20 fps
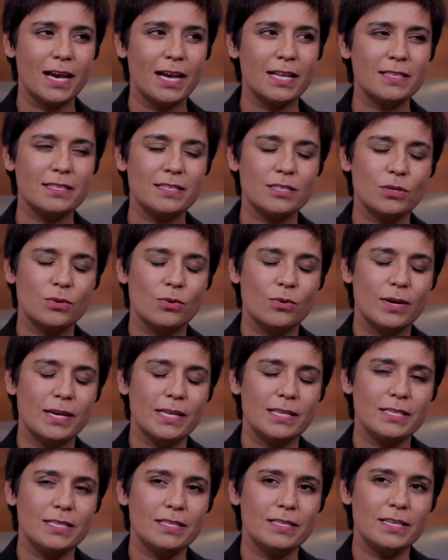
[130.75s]
And so
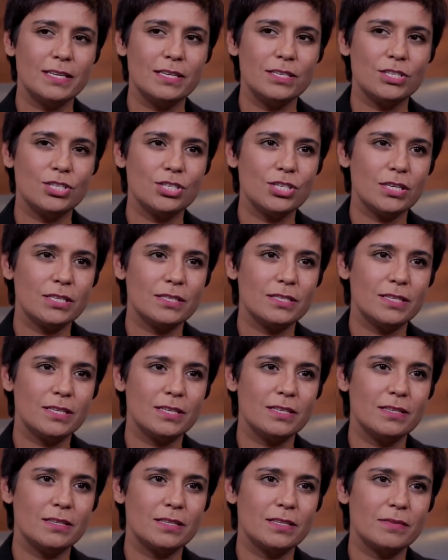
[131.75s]
it
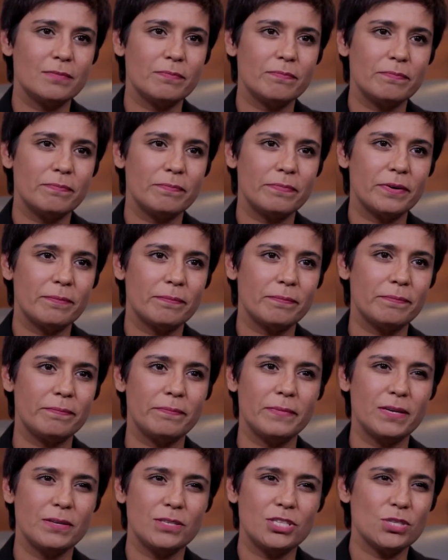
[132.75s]

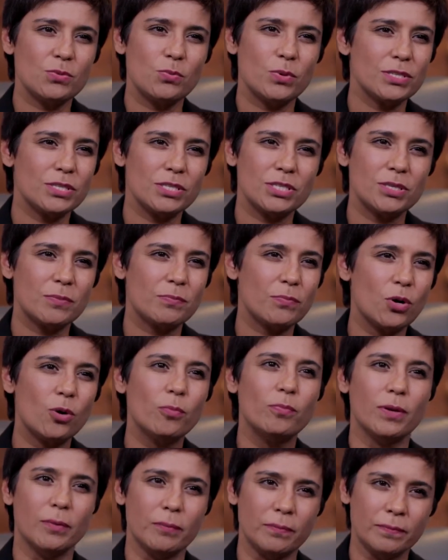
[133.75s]
just wasn't a
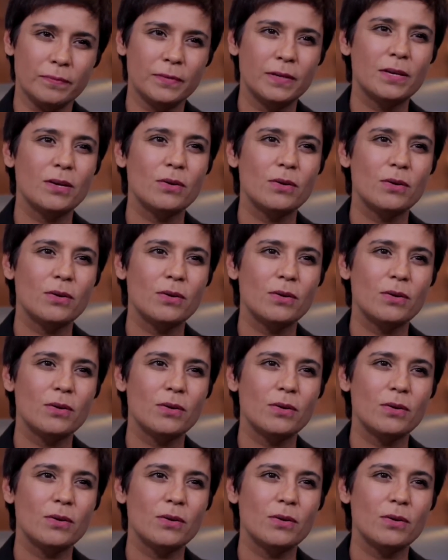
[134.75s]
problem